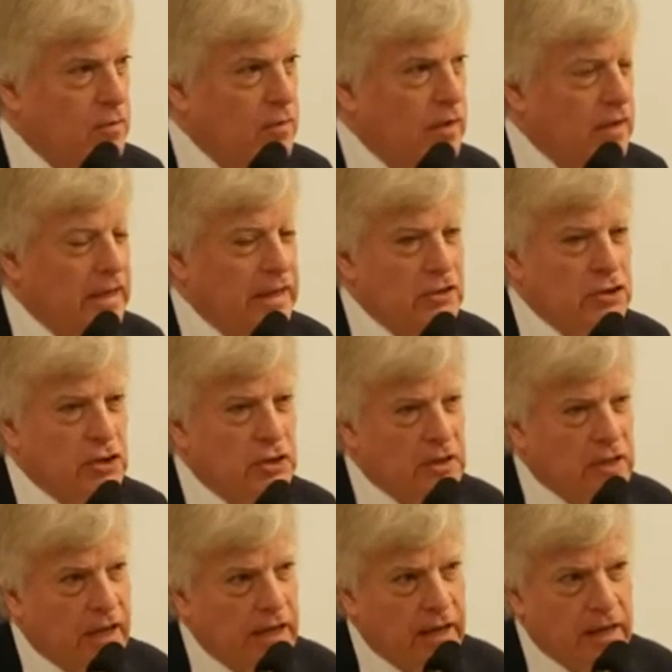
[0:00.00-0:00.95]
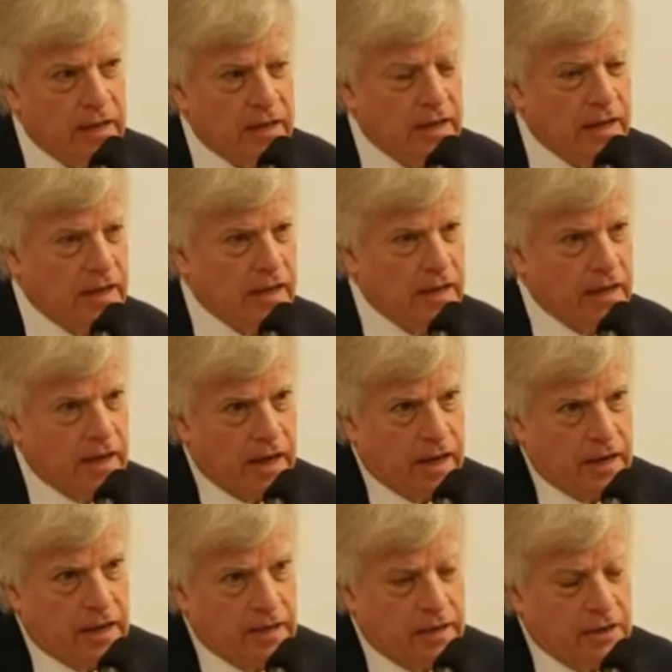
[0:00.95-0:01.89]
each day
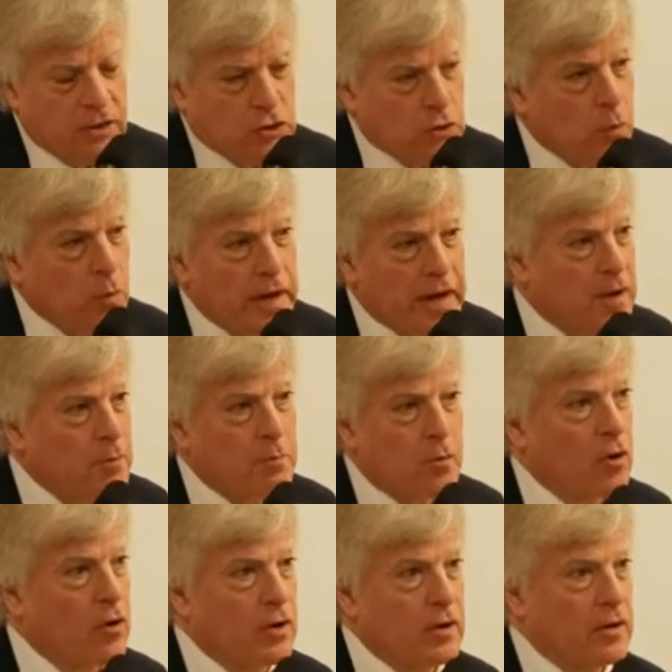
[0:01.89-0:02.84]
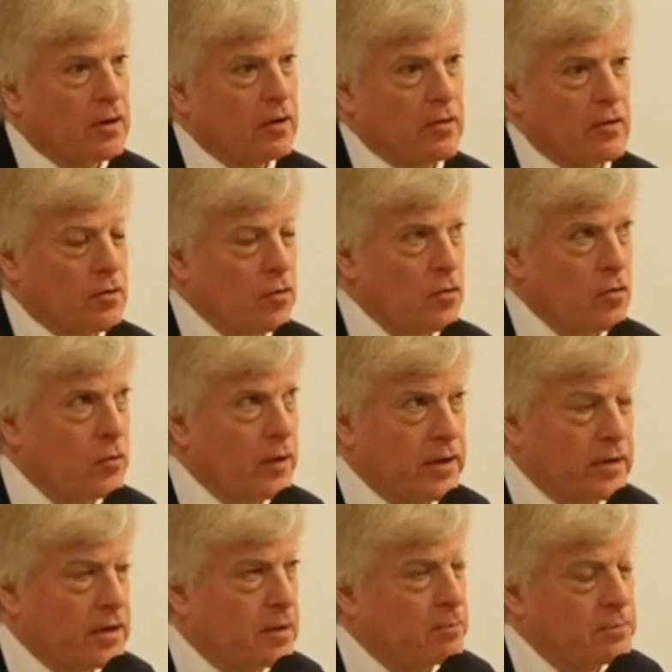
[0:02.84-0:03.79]
and each week brought new
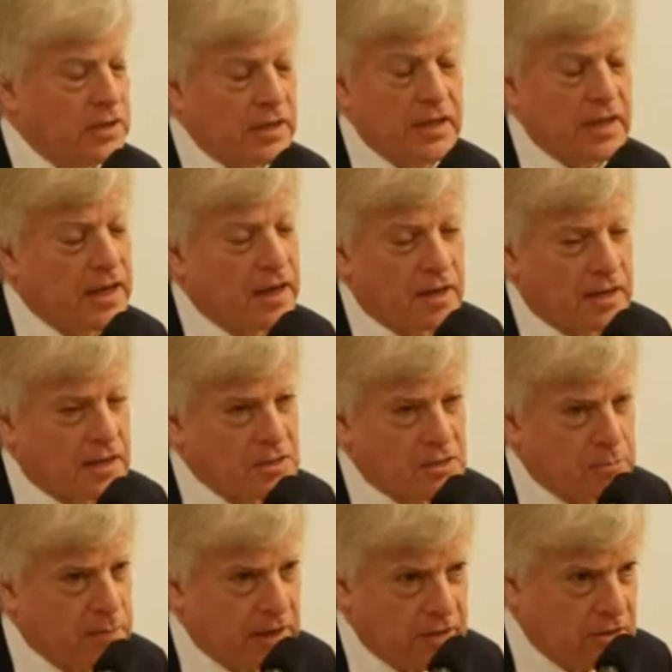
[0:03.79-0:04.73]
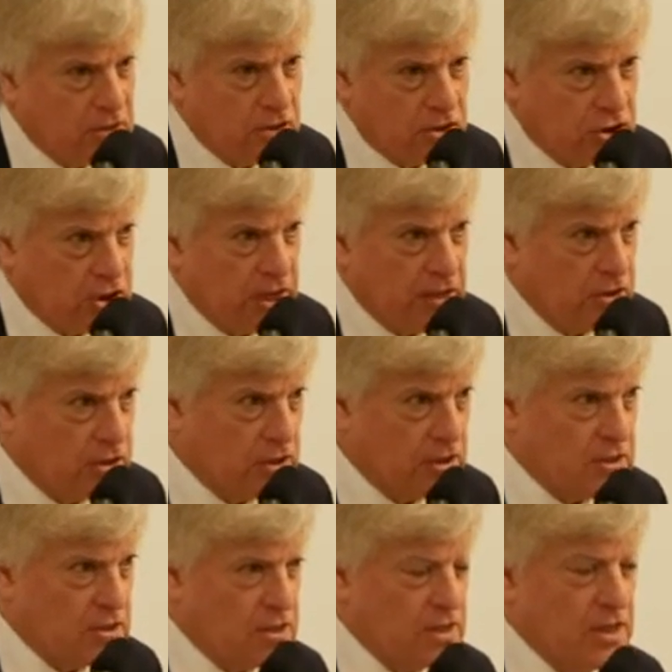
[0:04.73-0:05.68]
and completely unexpected
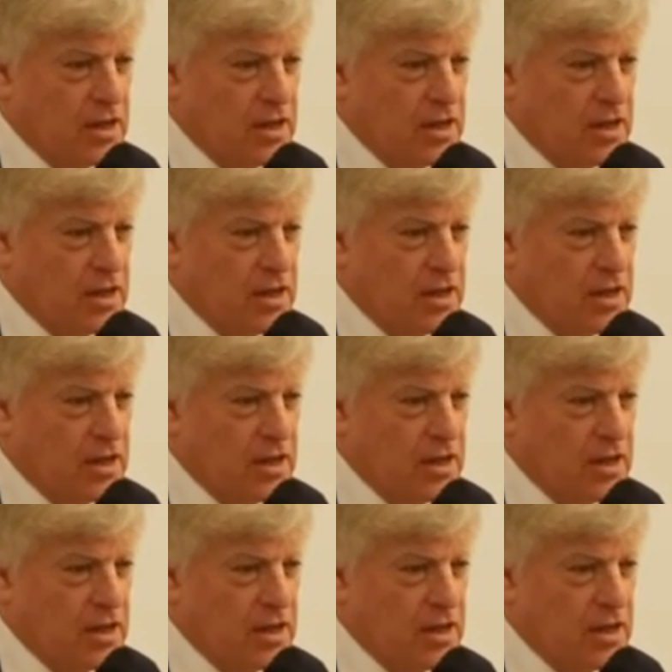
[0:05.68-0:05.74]
changes